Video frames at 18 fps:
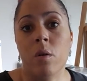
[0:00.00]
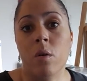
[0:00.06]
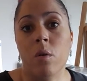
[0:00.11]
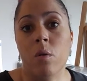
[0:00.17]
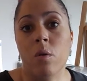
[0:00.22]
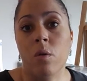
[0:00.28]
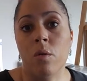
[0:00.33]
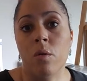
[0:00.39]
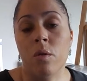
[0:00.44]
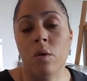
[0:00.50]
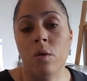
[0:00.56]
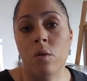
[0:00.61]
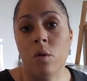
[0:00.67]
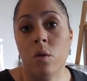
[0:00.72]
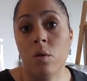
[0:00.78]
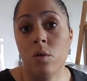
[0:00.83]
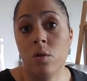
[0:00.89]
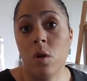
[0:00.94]
on
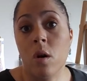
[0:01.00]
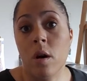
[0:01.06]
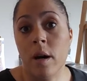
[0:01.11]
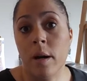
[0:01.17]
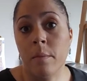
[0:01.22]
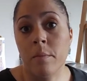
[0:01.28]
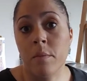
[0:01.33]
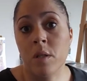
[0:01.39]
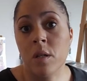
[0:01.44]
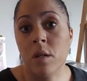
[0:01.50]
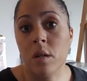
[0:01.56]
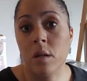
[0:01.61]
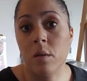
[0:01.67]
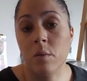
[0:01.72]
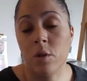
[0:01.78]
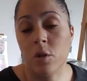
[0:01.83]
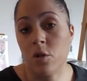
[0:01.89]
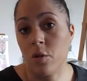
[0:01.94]
your timed,
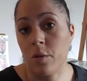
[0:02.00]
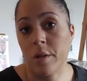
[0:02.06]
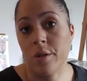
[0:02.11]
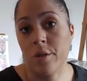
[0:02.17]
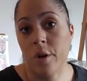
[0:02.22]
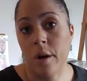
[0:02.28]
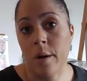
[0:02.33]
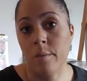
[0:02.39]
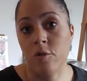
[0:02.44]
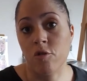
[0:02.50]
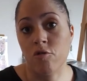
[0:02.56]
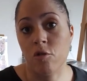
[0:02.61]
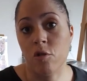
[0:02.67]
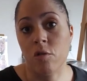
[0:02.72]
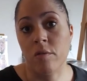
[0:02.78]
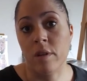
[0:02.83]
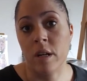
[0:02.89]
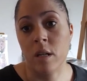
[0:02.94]
when you're doing timed
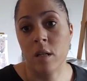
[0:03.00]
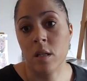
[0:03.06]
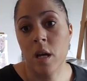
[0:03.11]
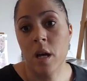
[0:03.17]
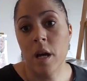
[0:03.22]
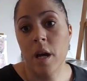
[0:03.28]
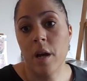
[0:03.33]
drawings.